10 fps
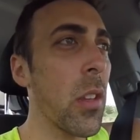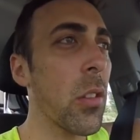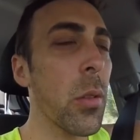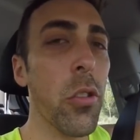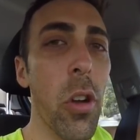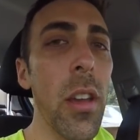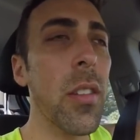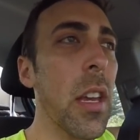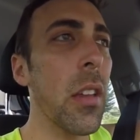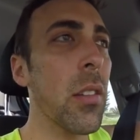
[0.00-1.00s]
So what's
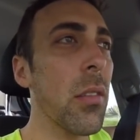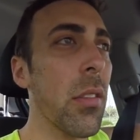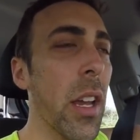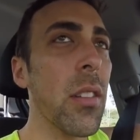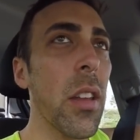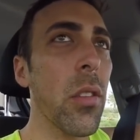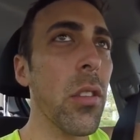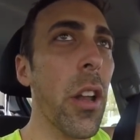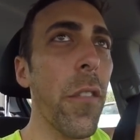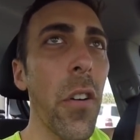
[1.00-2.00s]
crazy is, like I said, there's
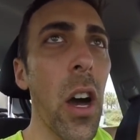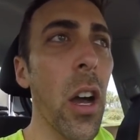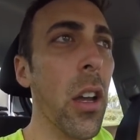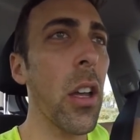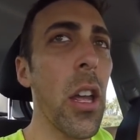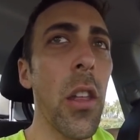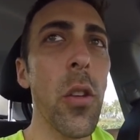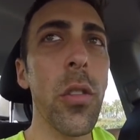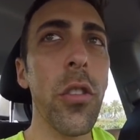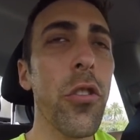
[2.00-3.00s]
a lot of fog.
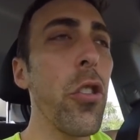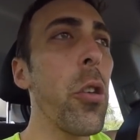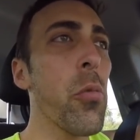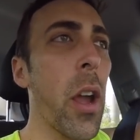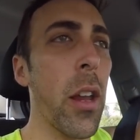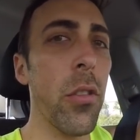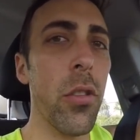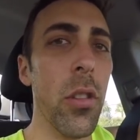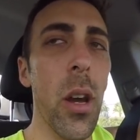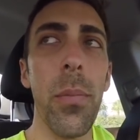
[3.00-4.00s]
there was a shooting
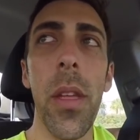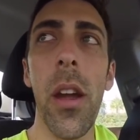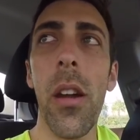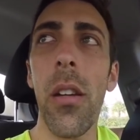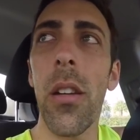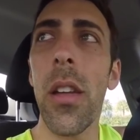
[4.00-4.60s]
range up there,